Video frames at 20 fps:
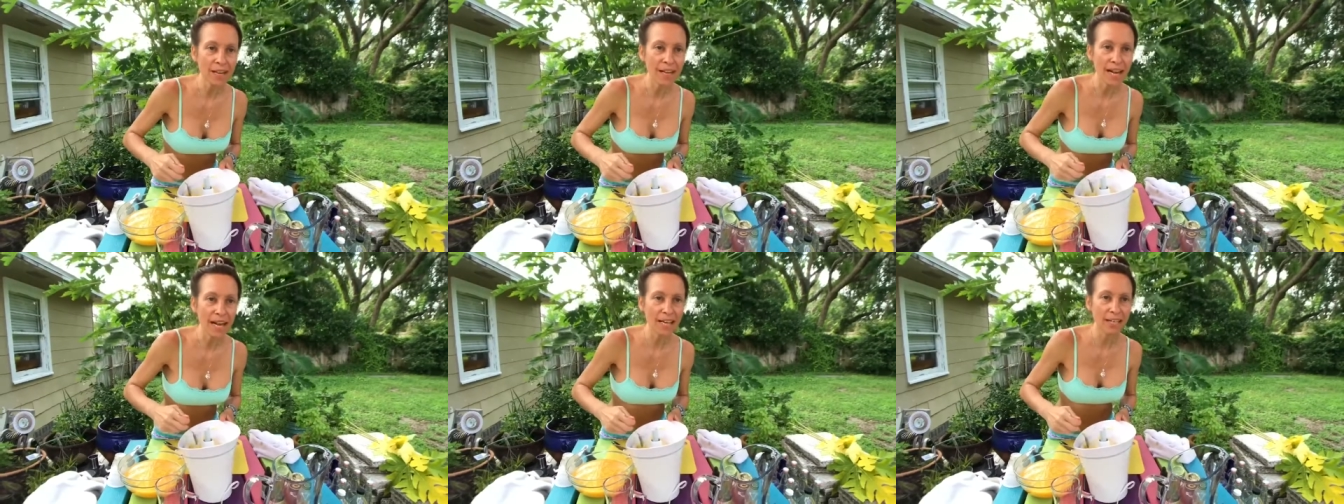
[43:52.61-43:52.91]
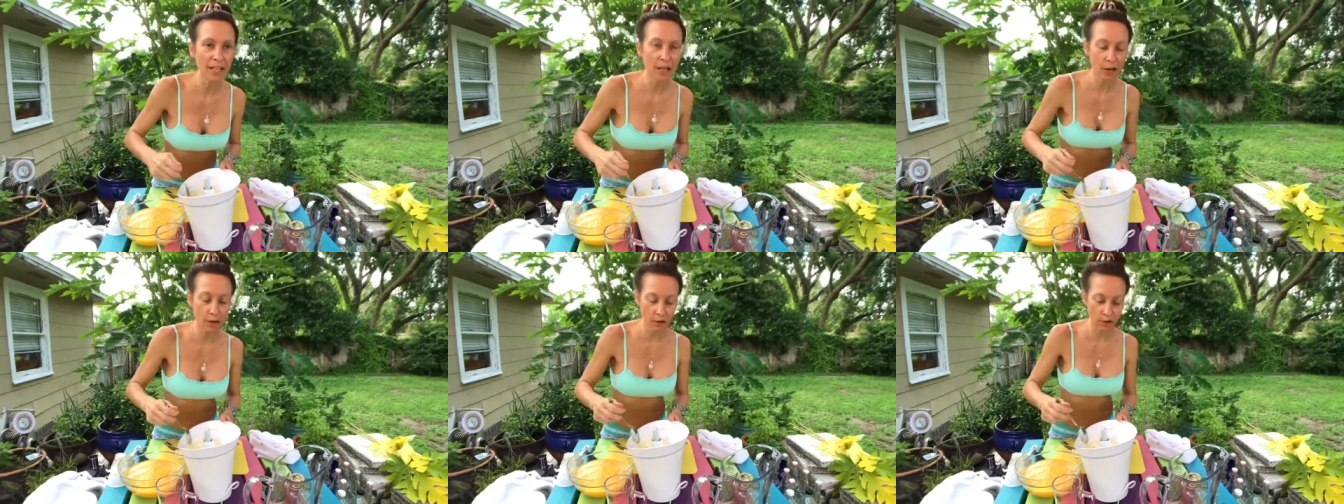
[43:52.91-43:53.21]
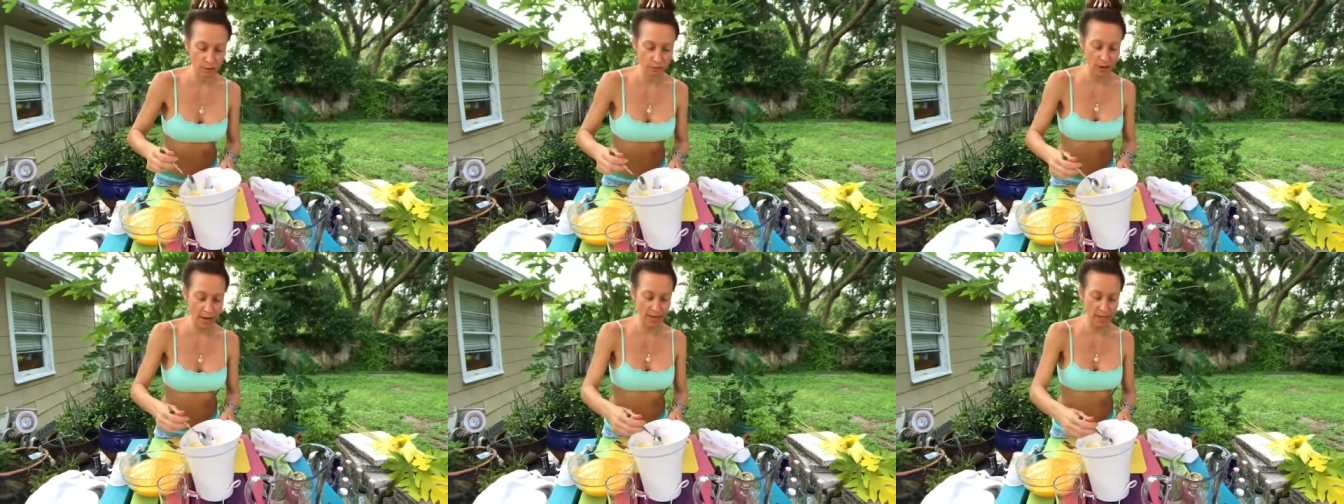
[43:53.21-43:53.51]
I
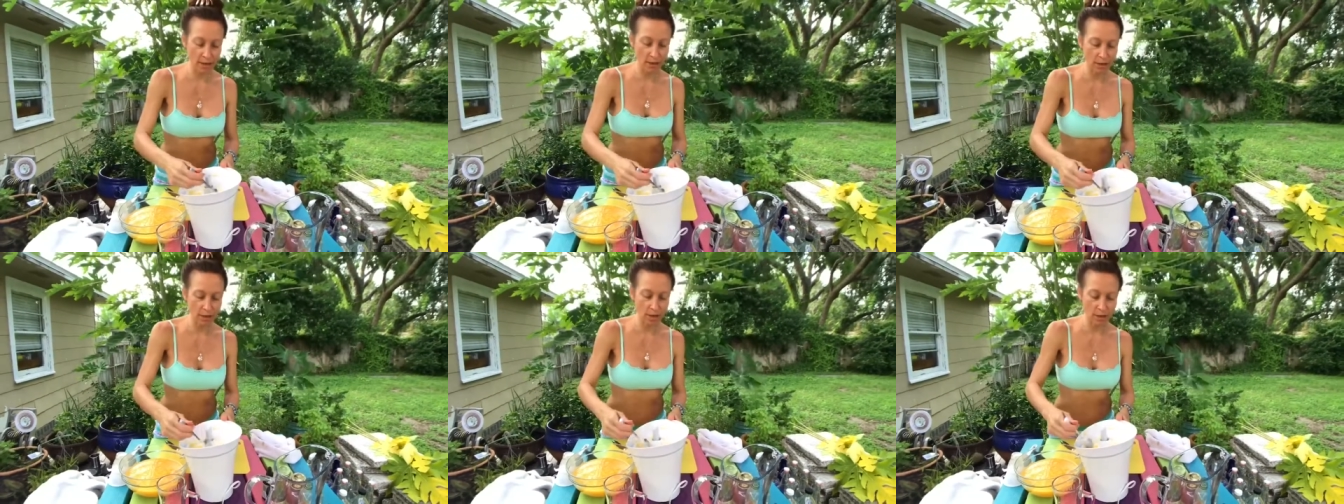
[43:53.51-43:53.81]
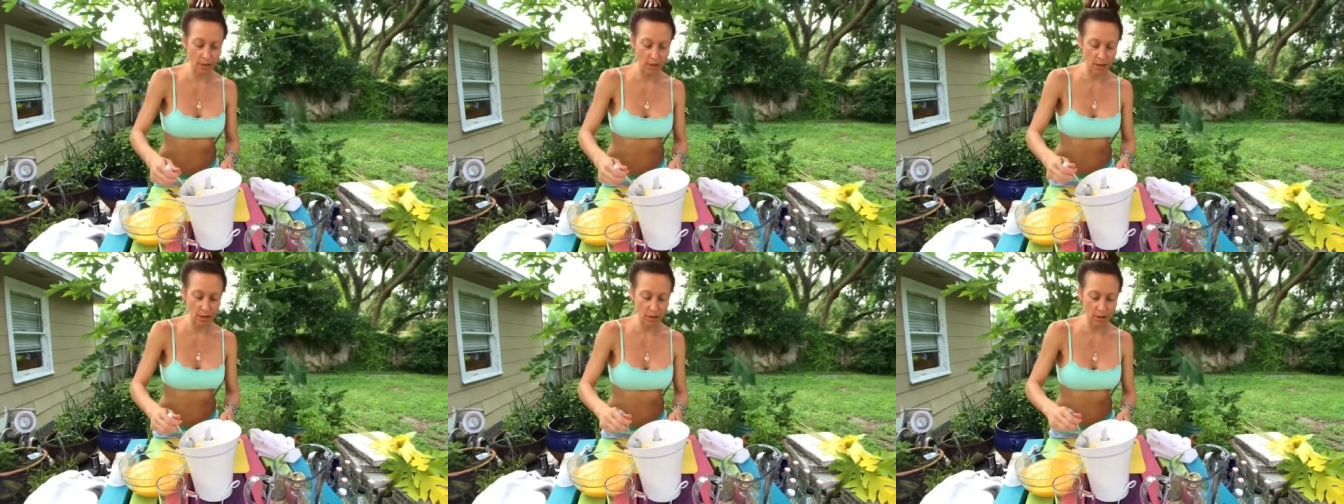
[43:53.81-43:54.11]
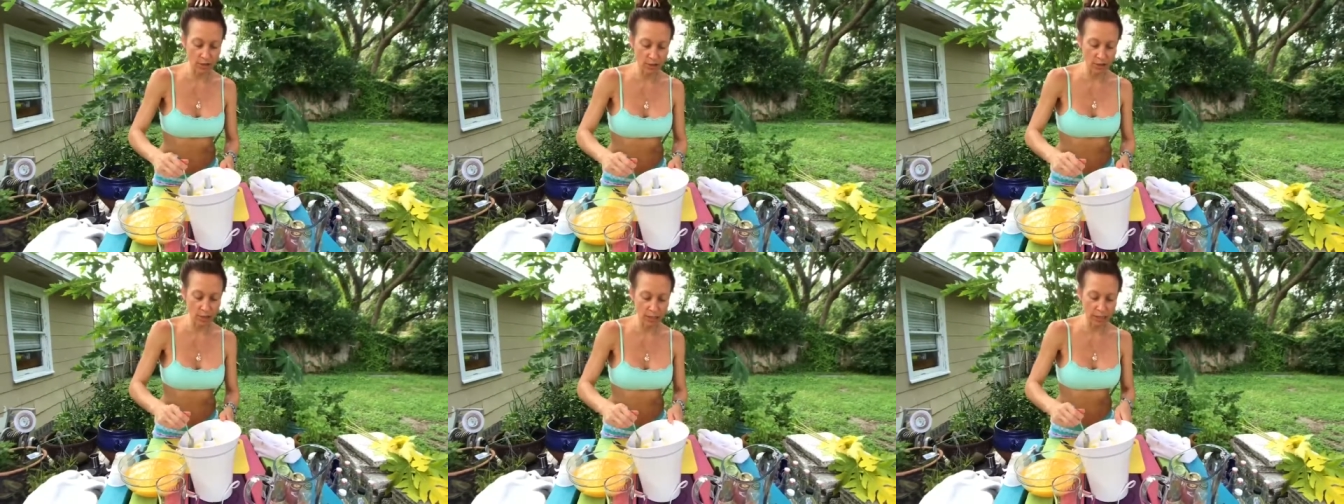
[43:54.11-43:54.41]
know, right, Carl?
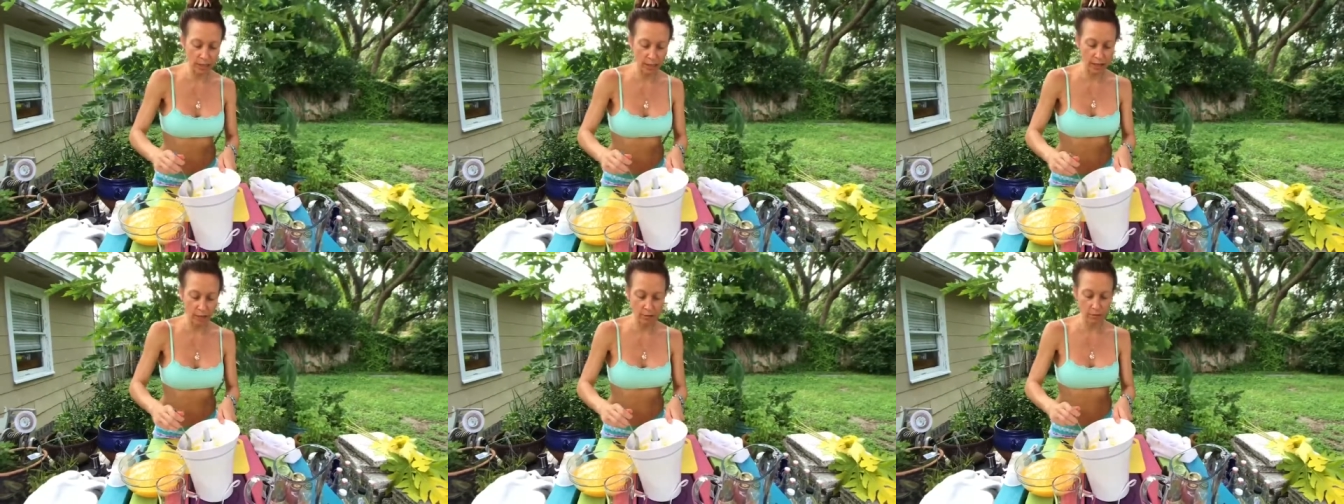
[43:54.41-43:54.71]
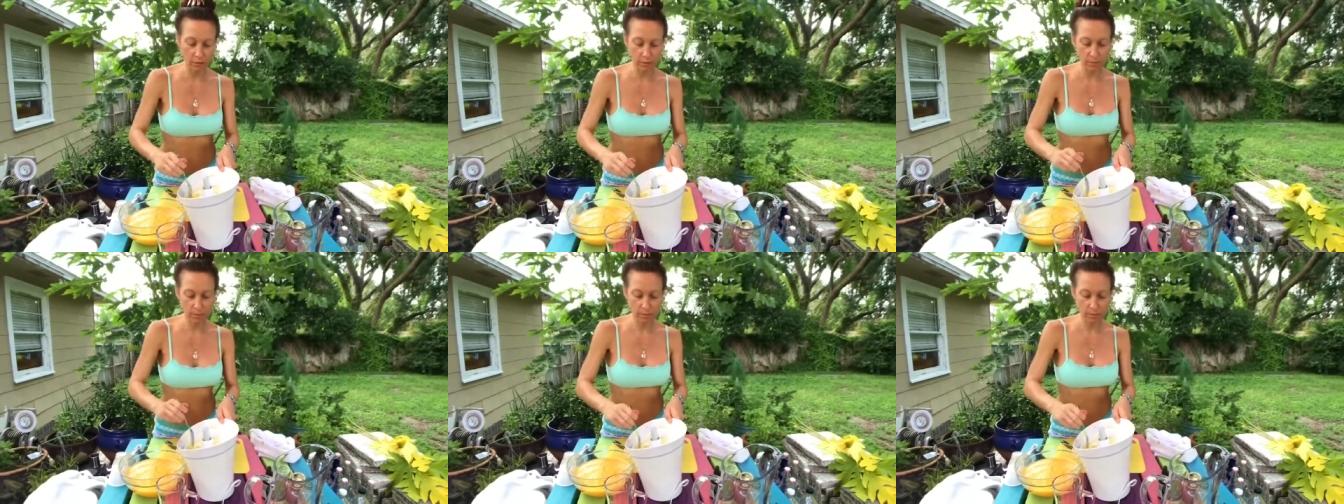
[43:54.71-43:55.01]
Carl's a Leo.